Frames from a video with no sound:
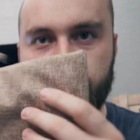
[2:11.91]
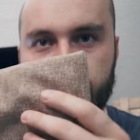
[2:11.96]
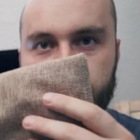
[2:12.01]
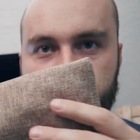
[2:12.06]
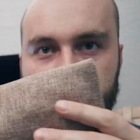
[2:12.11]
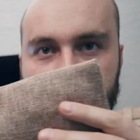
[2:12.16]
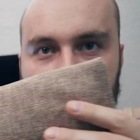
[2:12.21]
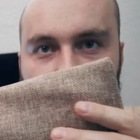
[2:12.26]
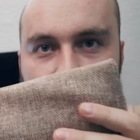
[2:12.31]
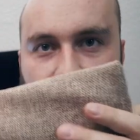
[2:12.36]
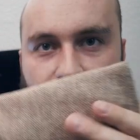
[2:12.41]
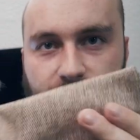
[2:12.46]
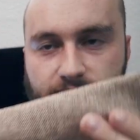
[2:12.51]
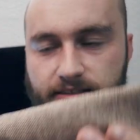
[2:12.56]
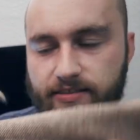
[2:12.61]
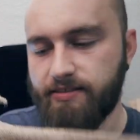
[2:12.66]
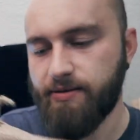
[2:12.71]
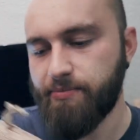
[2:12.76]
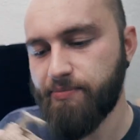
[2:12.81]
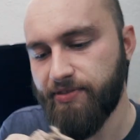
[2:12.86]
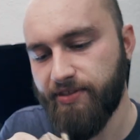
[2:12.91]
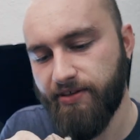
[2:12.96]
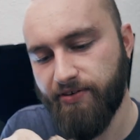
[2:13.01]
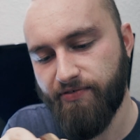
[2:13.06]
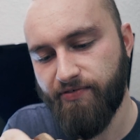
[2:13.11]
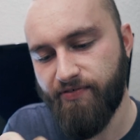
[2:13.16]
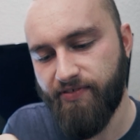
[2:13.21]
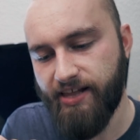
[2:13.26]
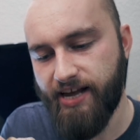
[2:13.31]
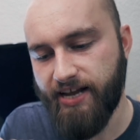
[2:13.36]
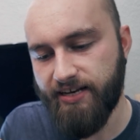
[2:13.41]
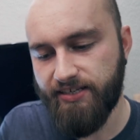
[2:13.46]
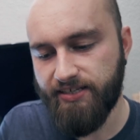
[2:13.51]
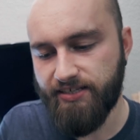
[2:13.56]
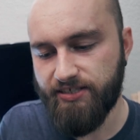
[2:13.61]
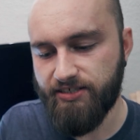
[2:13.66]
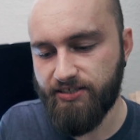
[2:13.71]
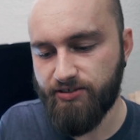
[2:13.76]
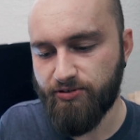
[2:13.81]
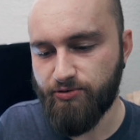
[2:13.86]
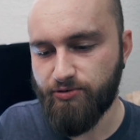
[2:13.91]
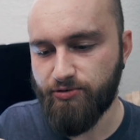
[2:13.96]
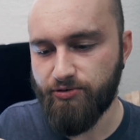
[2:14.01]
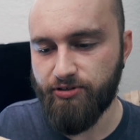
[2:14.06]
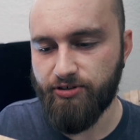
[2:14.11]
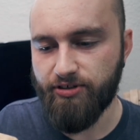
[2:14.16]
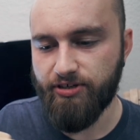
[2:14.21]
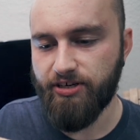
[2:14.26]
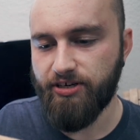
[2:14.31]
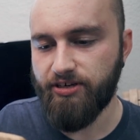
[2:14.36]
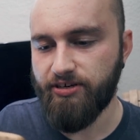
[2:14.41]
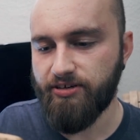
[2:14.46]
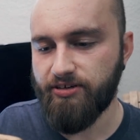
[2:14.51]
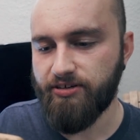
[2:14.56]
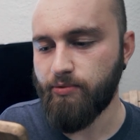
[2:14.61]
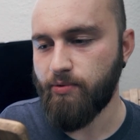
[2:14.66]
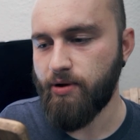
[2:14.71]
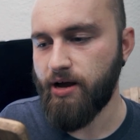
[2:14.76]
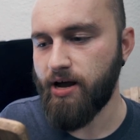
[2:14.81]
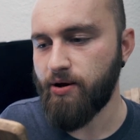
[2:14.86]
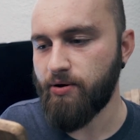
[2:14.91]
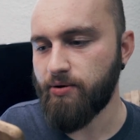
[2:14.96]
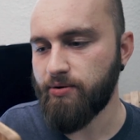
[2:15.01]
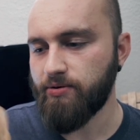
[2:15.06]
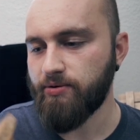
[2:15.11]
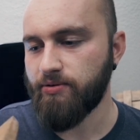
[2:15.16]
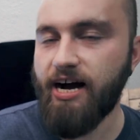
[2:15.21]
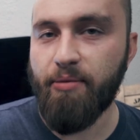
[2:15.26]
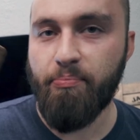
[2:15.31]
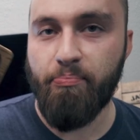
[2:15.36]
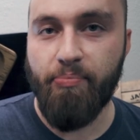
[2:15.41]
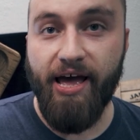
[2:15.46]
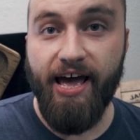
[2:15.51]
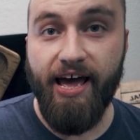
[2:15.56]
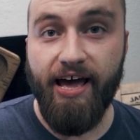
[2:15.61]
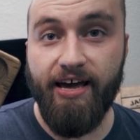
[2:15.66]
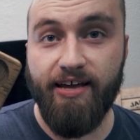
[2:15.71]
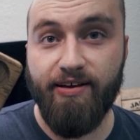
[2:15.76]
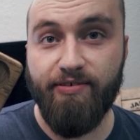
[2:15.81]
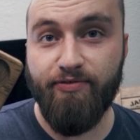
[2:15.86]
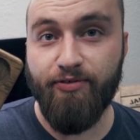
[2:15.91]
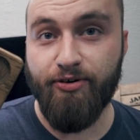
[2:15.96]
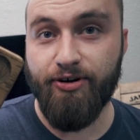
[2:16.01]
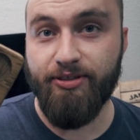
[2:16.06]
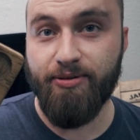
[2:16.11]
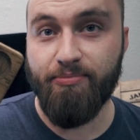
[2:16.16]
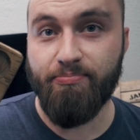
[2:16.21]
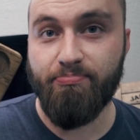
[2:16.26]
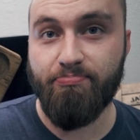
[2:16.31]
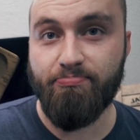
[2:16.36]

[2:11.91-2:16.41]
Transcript: This is something flattish and cool looking. Wow a pad for the